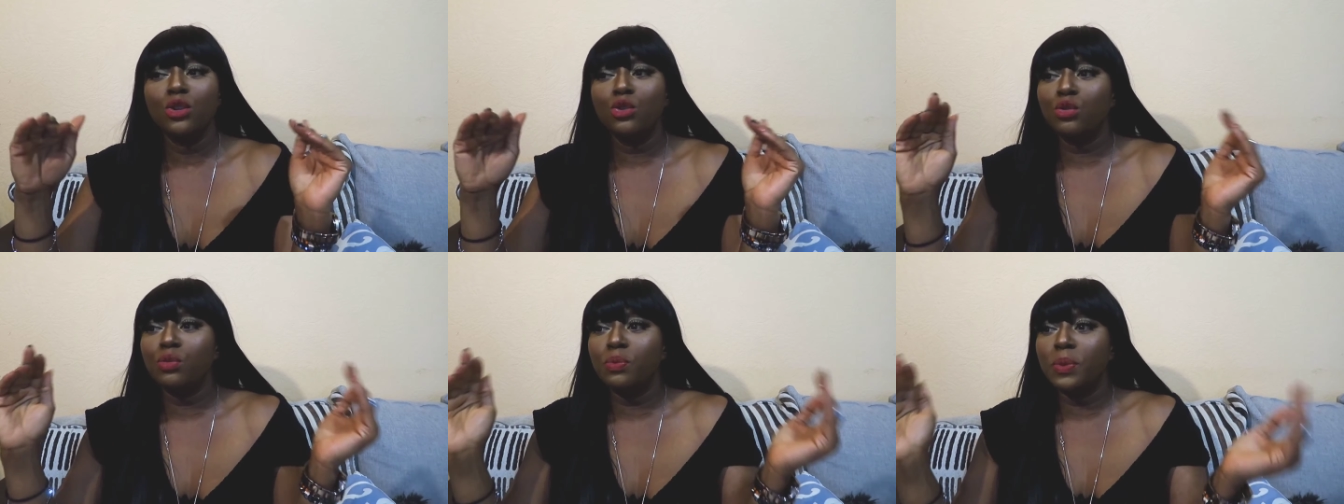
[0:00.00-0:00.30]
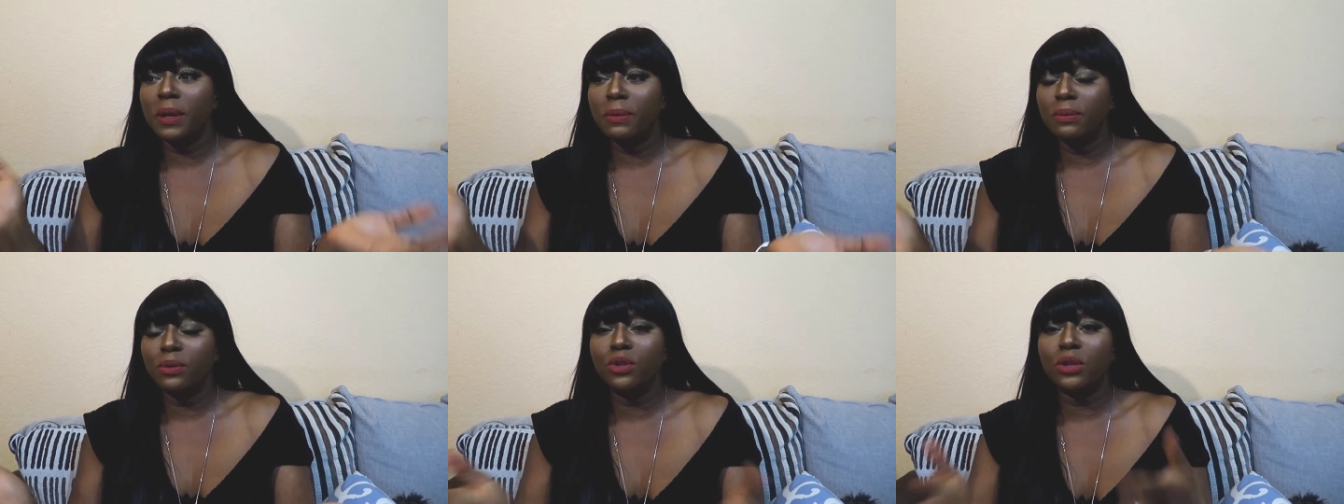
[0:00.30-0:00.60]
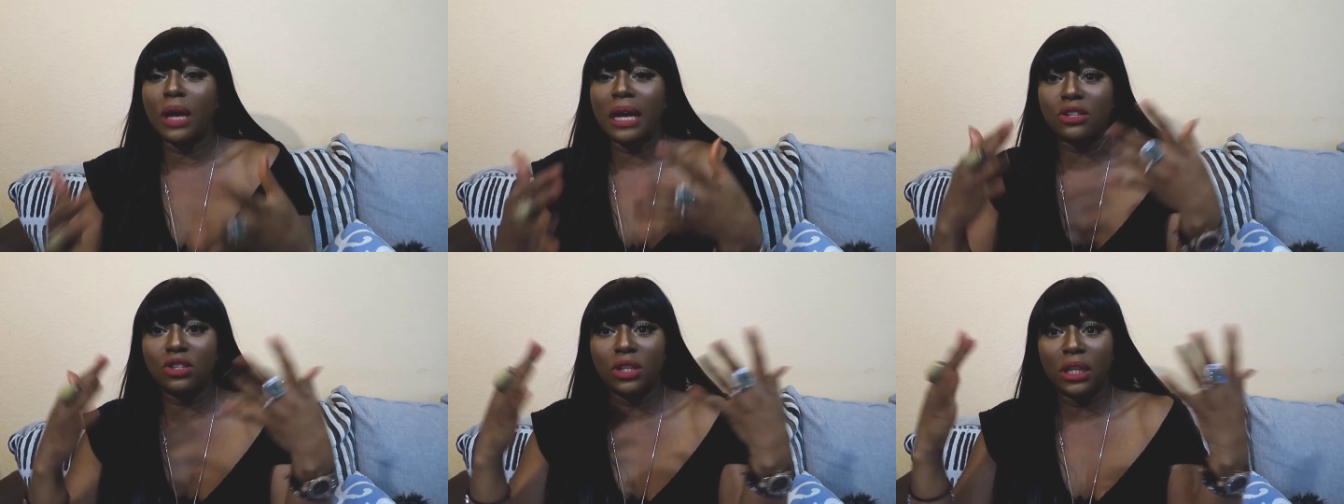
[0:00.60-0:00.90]
to be able
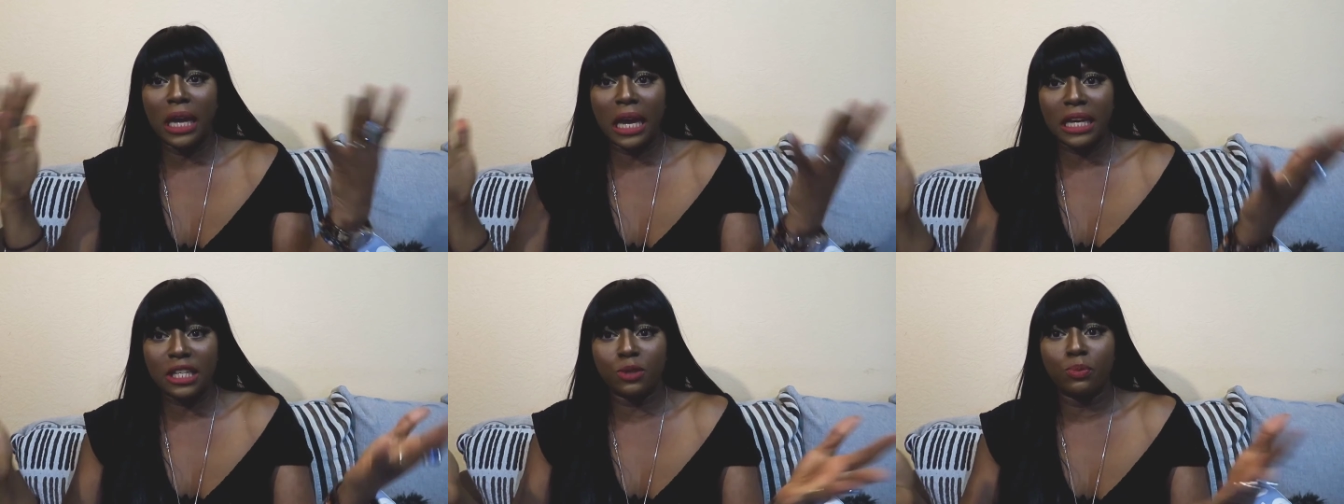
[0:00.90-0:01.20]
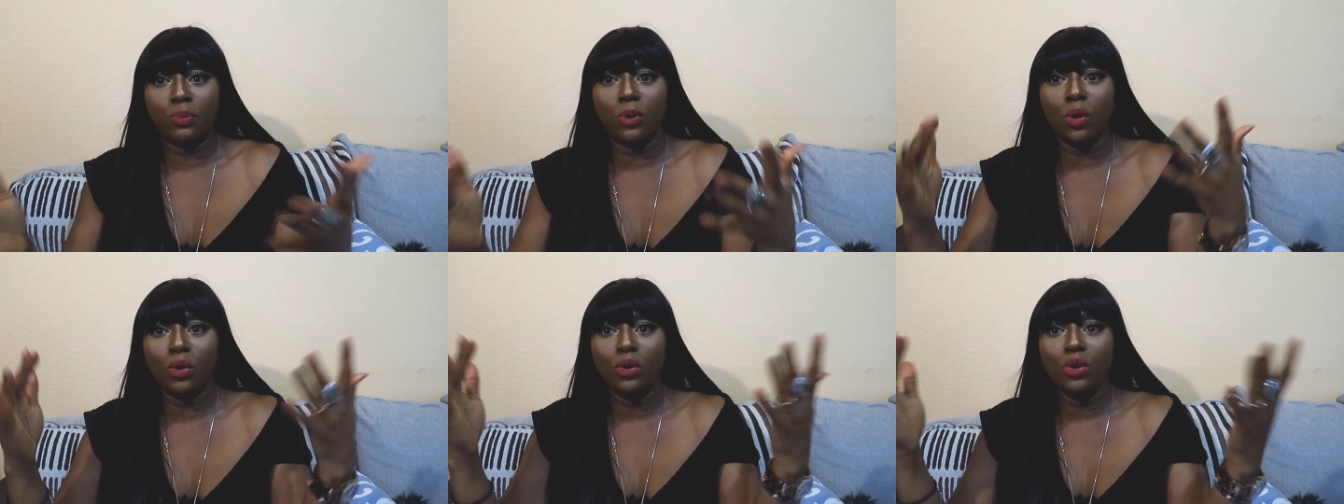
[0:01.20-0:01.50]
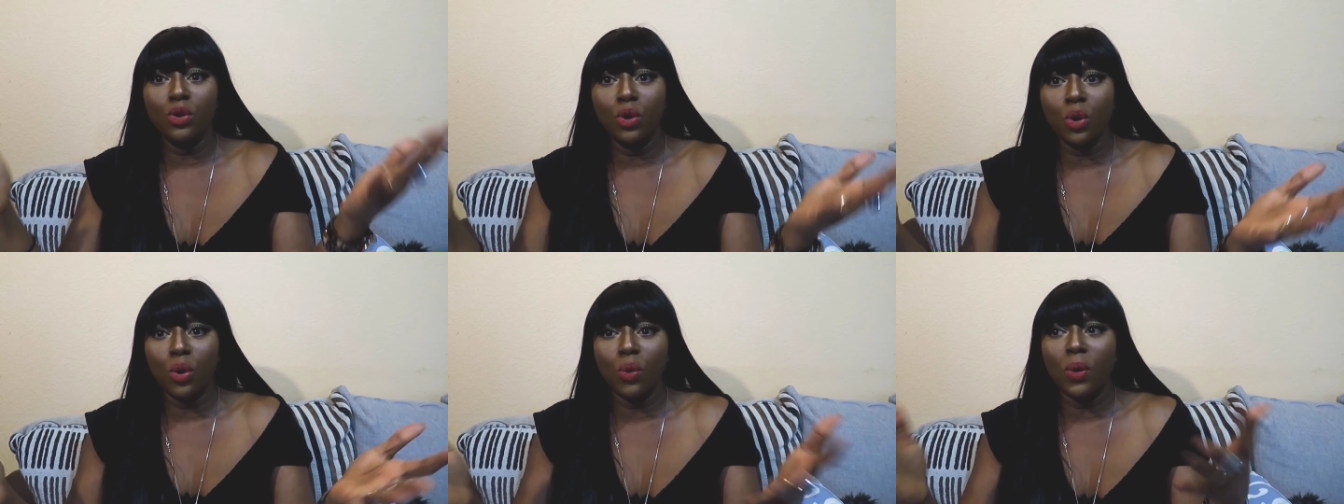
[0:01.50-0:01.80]
to actually explore,
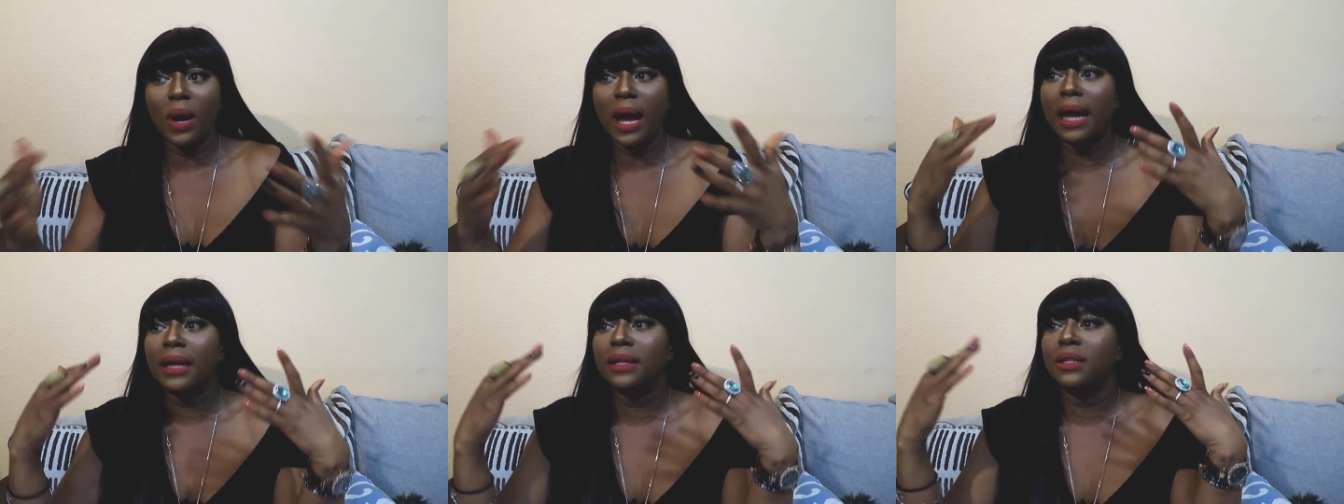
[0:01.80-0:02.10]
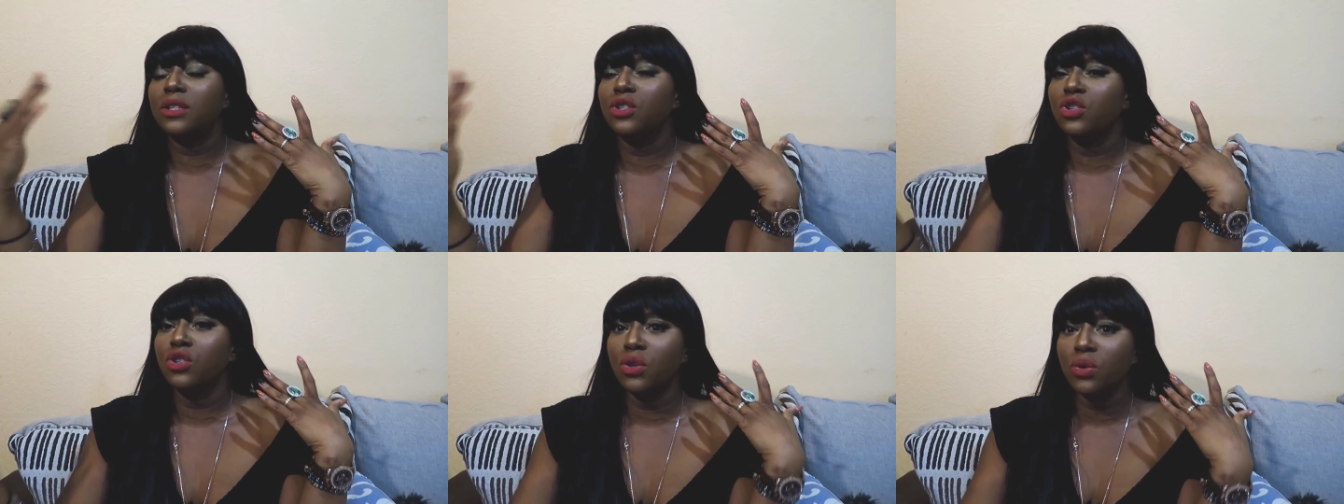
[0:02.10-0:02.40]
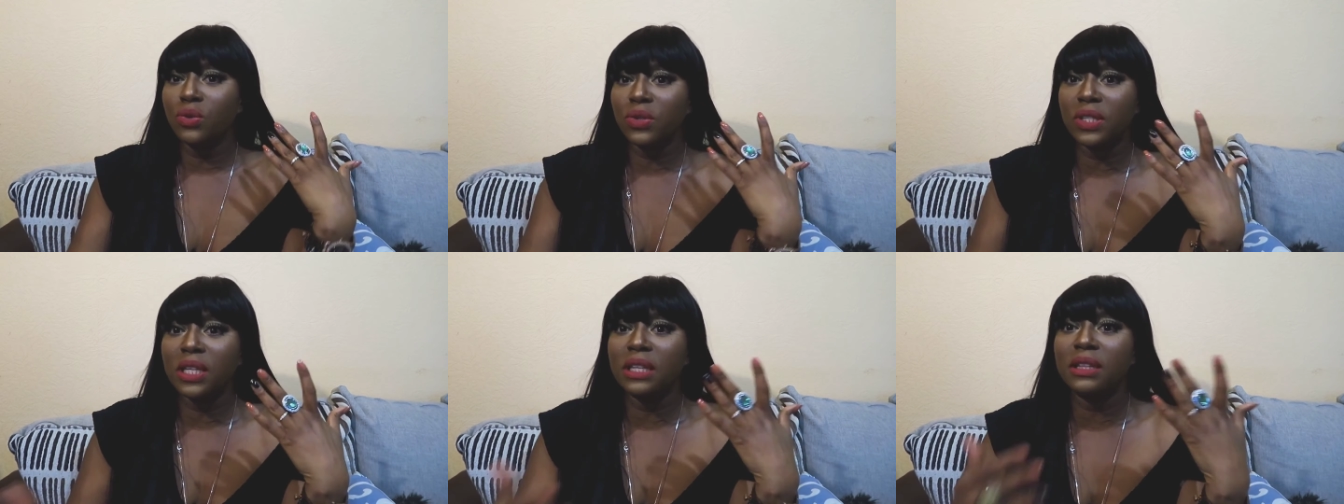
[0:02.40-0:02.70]
know, and, you
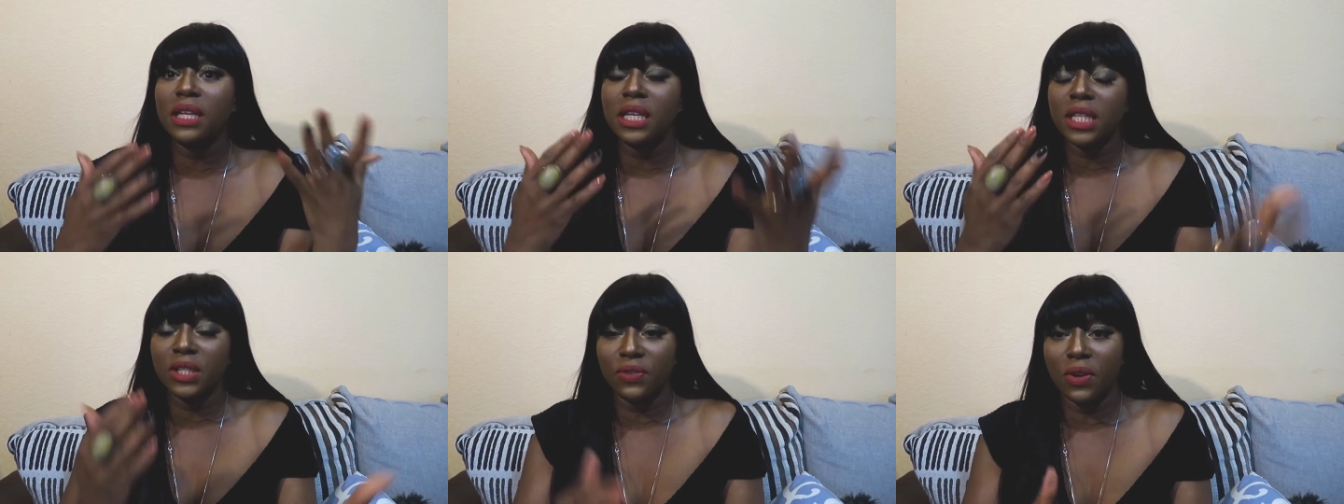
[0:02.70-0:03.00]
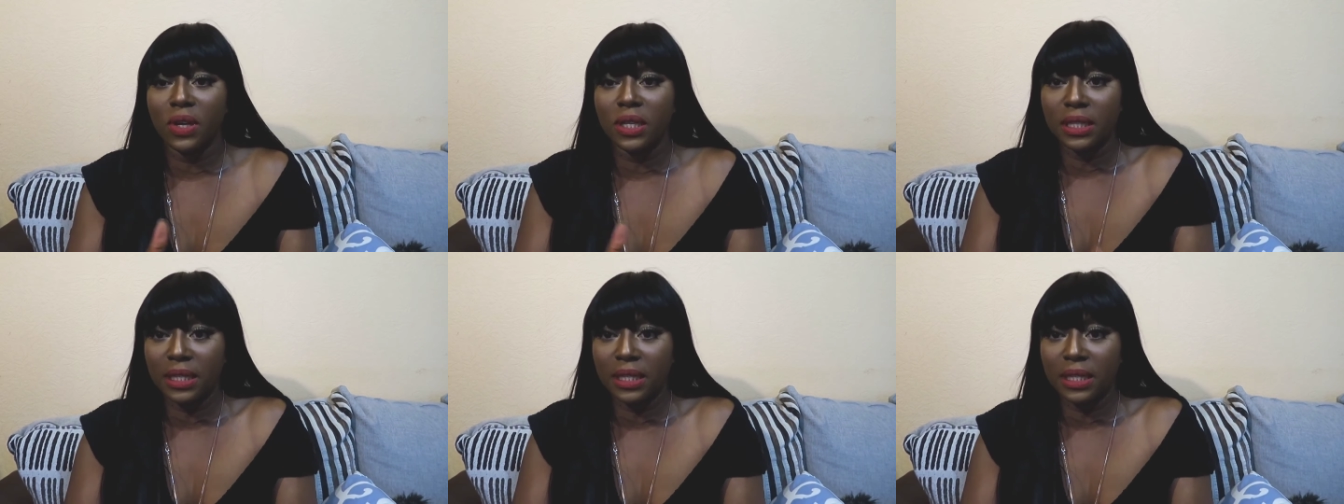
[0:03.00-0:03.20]
know, see things for